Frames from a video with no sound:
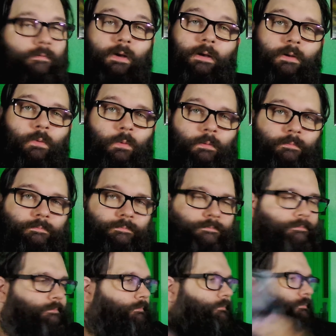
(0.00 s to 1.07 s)
Very cool.
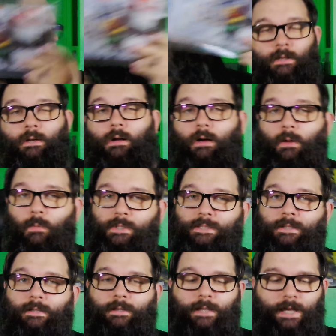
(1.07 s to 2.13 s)
All right, what's
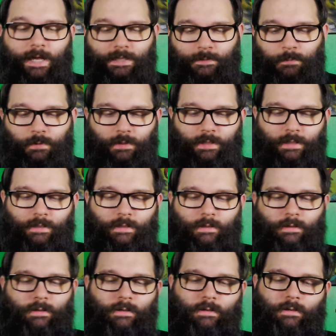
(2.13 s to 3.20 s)
the last book in
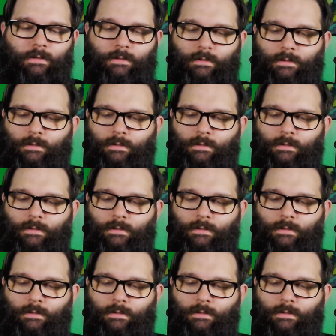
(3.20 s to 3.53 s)
here?